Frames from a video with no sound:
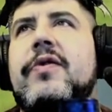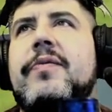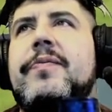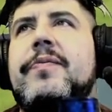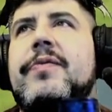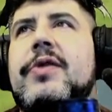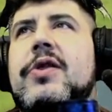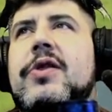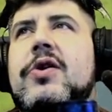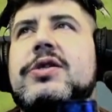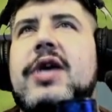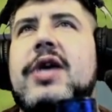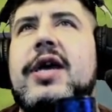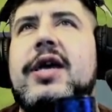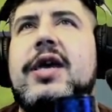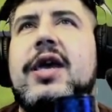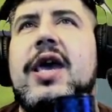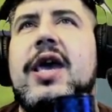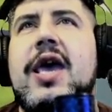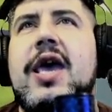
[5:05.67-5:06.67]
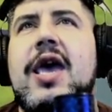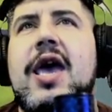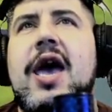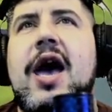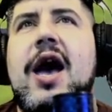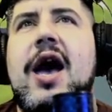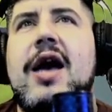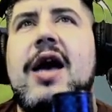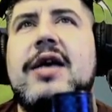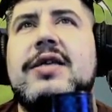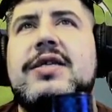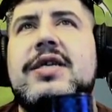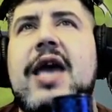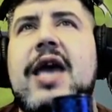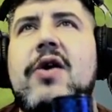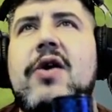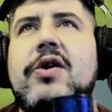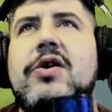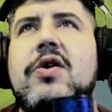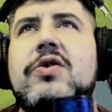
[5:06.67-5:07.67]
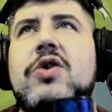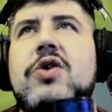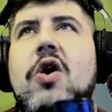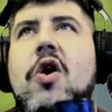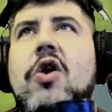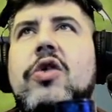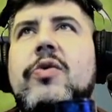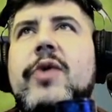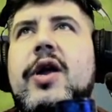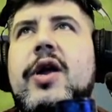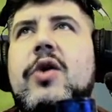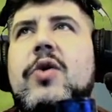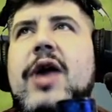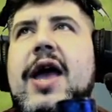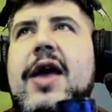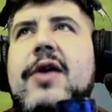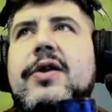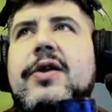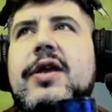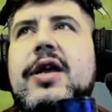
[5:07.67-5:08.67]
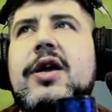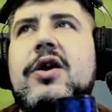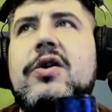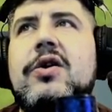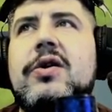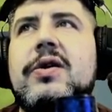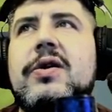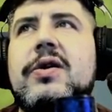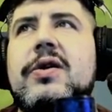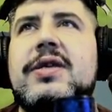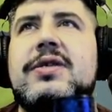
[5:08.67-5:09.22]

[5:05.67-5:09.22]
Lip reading: It kind of helps accentuate the borders of the water a bit better.